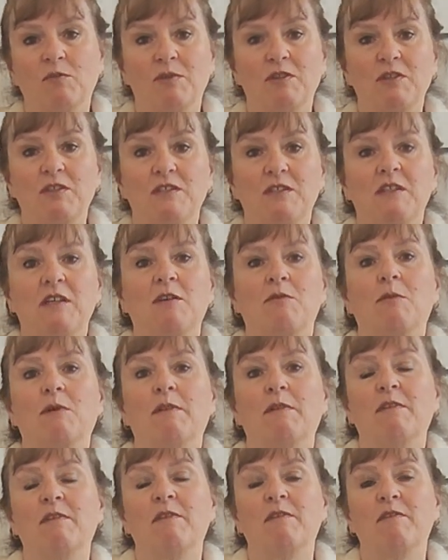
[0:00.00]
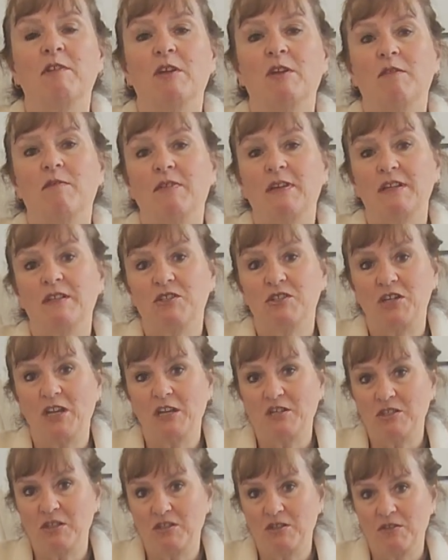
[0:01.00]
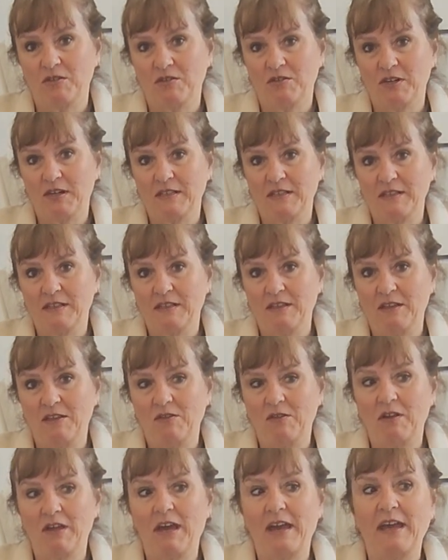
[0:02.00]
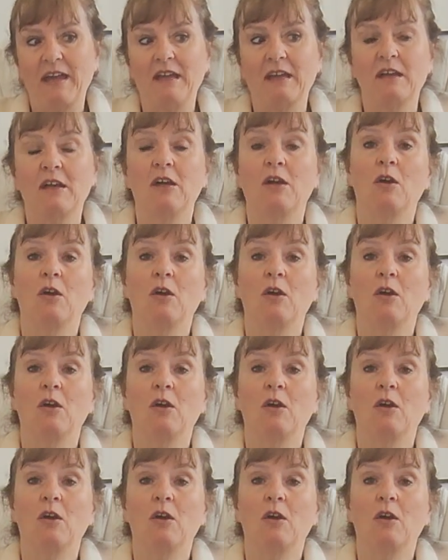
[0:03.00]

which is the equivalent of exchanging contracts in the UK,